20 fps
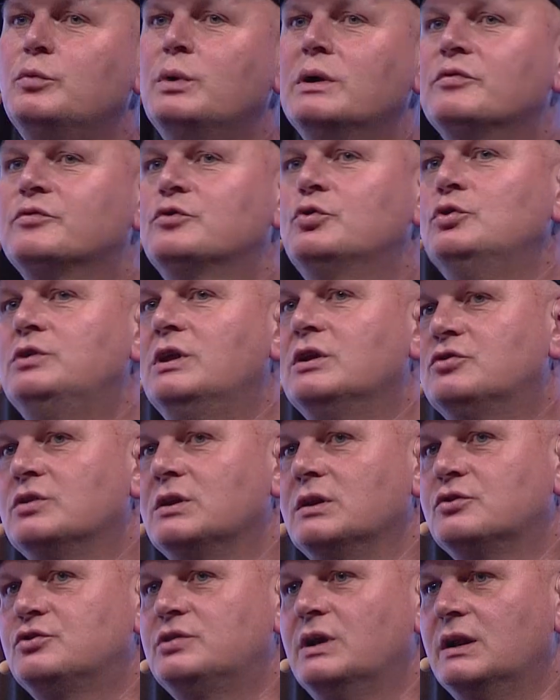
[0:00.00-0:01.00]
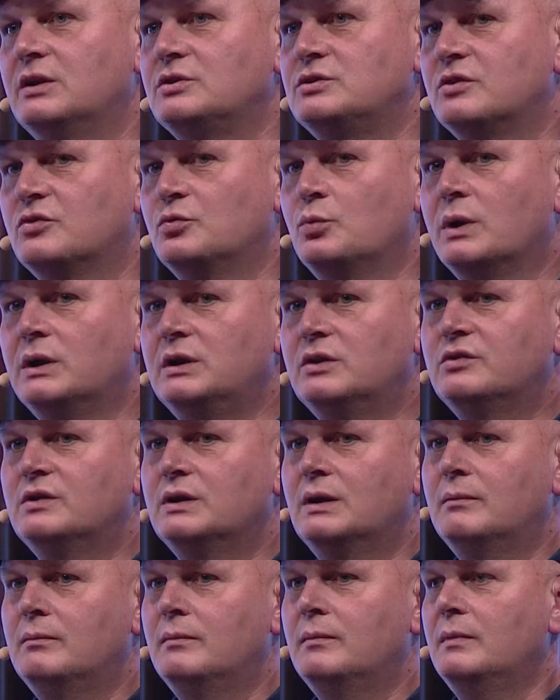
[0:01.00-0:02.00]
we have two digital challenges. One is
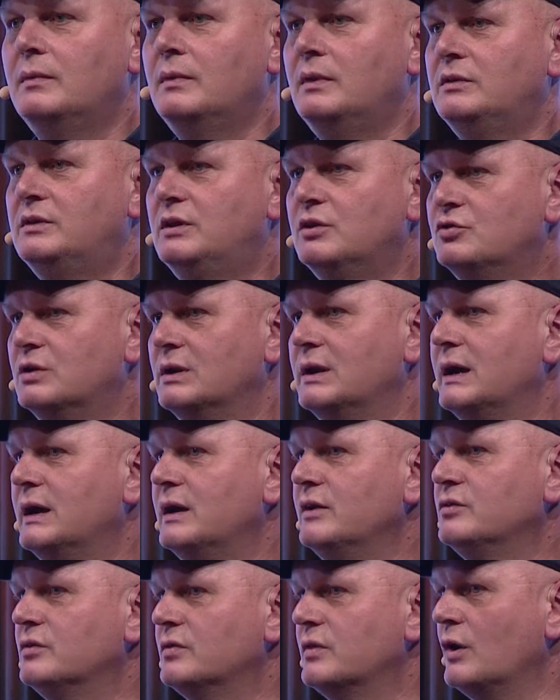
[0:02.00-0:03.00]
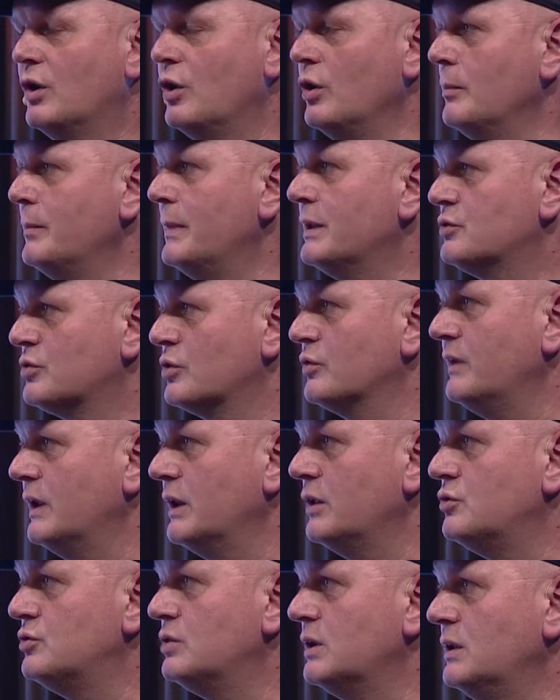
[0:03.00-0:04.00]
digitalize the whole metro
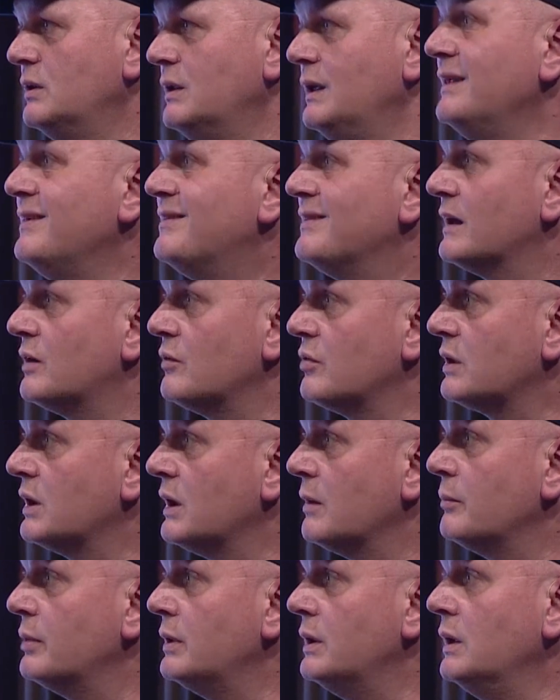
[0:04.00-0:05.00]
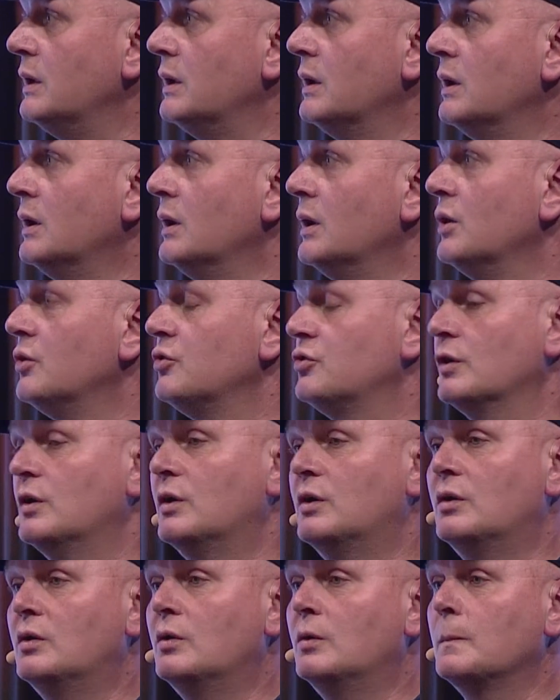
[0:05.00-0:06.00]
value chain inside of the company.
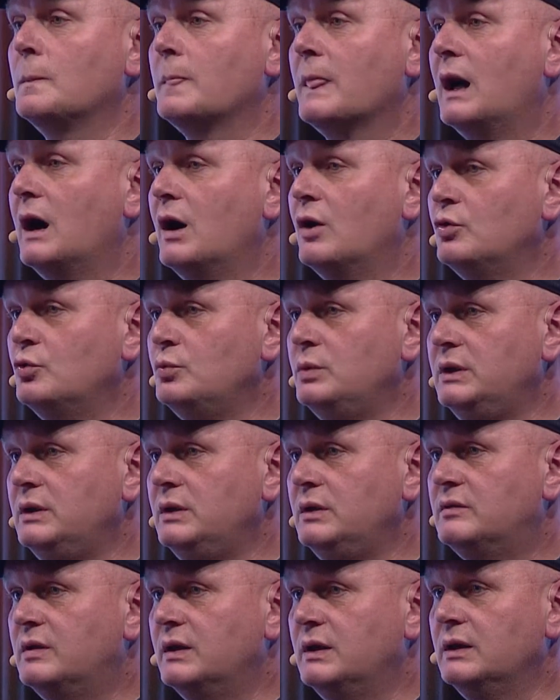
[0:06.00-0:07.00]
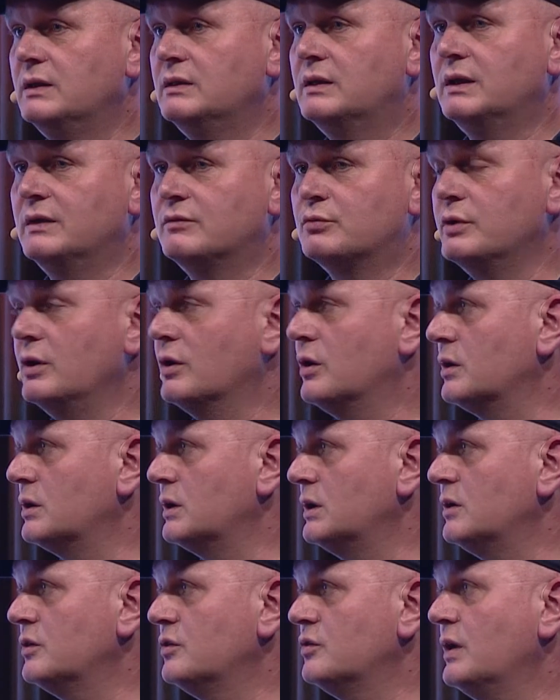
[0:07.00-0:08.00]
So how do we take delivery
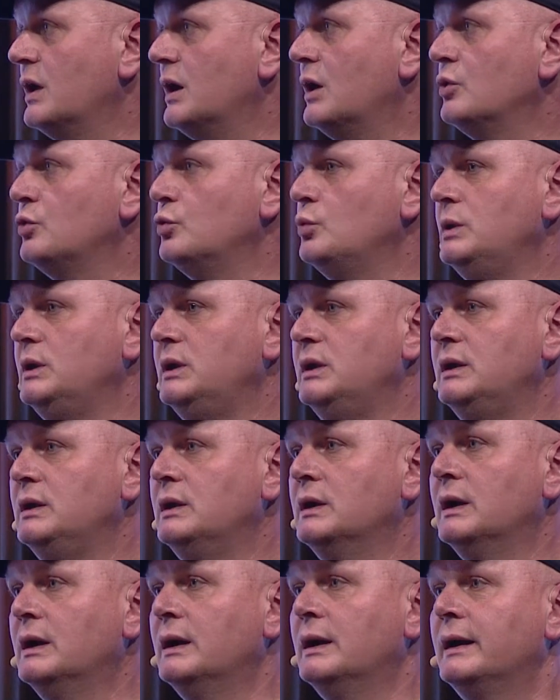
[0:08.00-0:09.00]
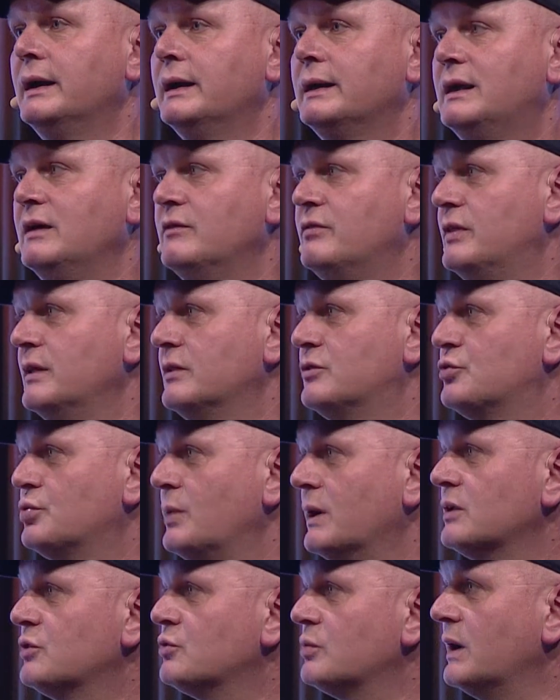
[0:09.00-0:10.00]
orders? How do we give the
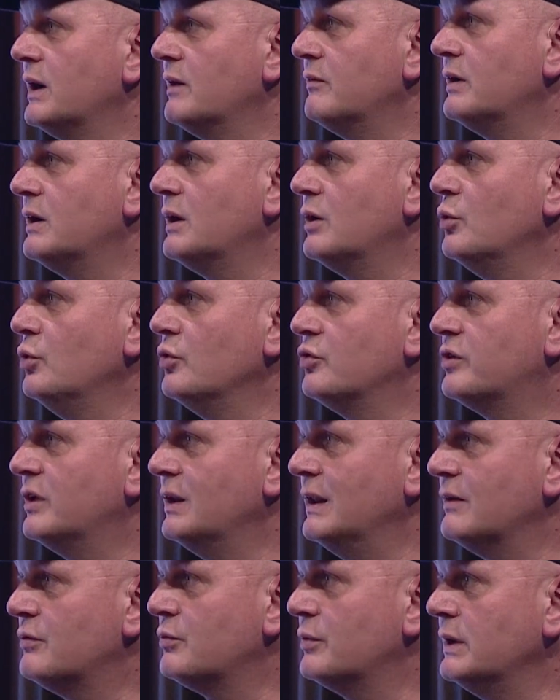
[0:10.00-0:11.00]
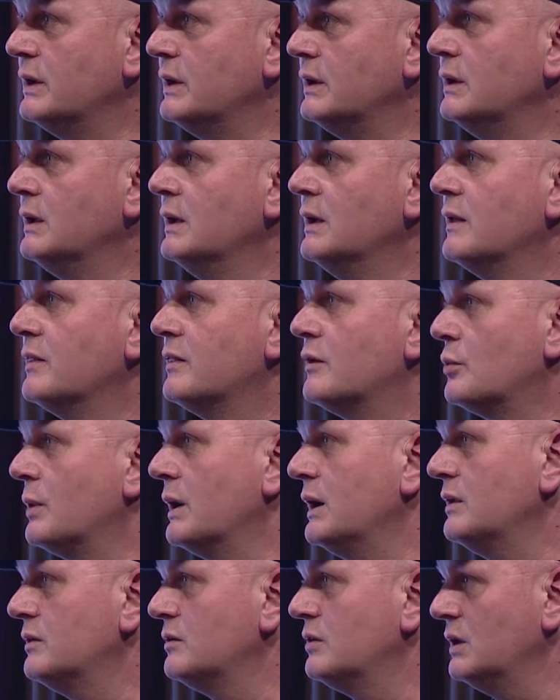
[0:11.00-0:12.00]
truck driver who is delivering the
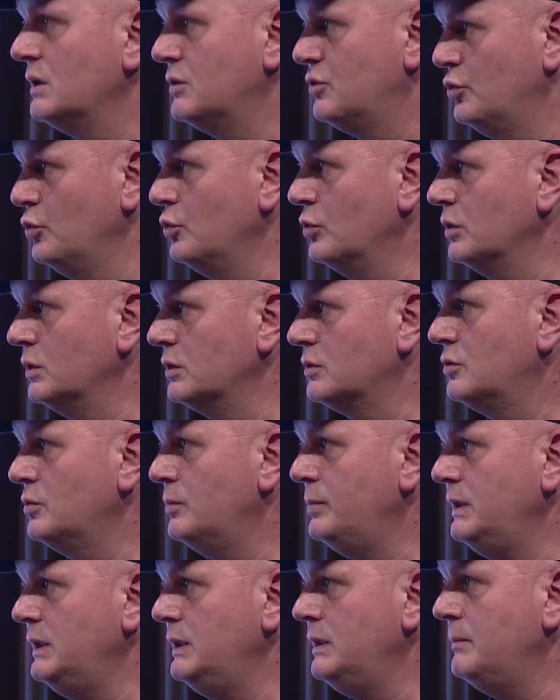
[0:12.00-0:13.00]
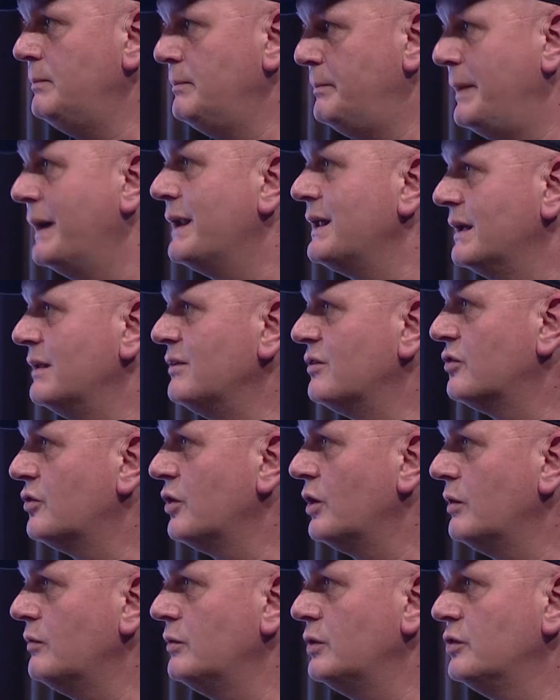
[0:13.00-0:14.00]
right tool to be better in
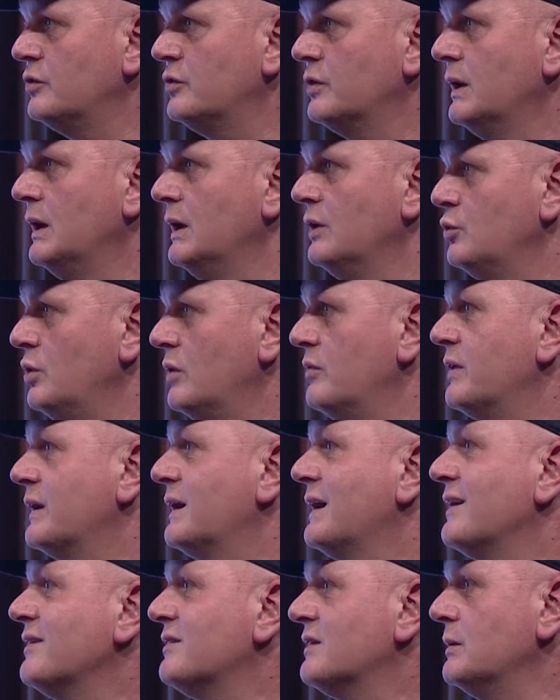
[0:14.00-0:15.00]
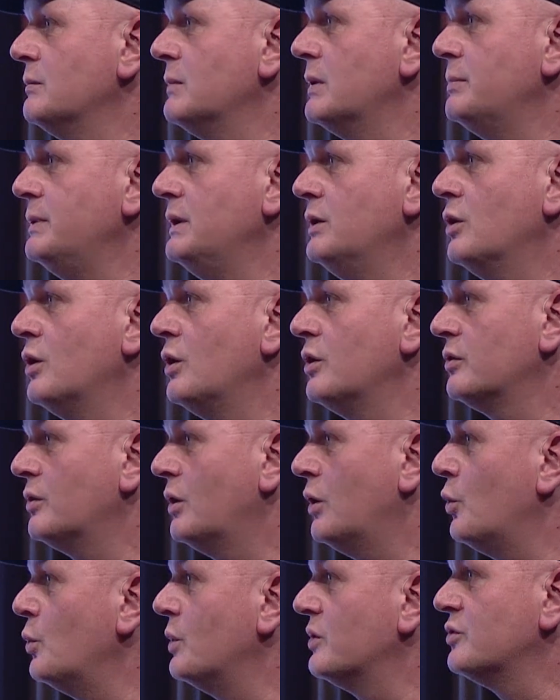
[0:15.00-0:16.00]
service, to have the customer being
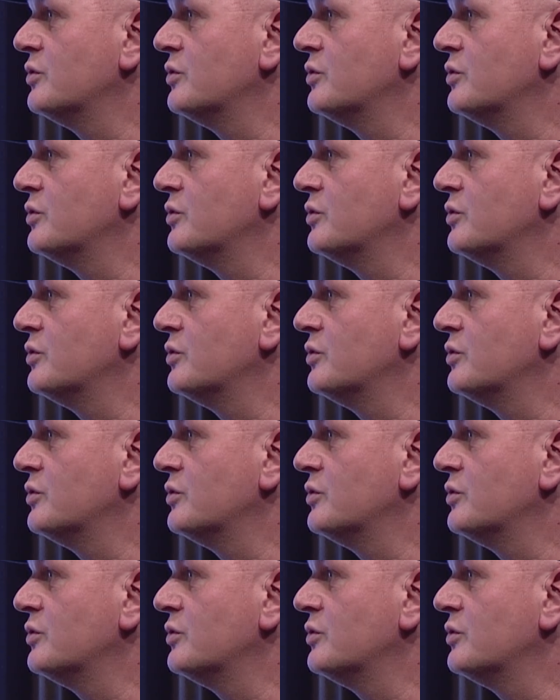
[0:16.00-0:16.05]
always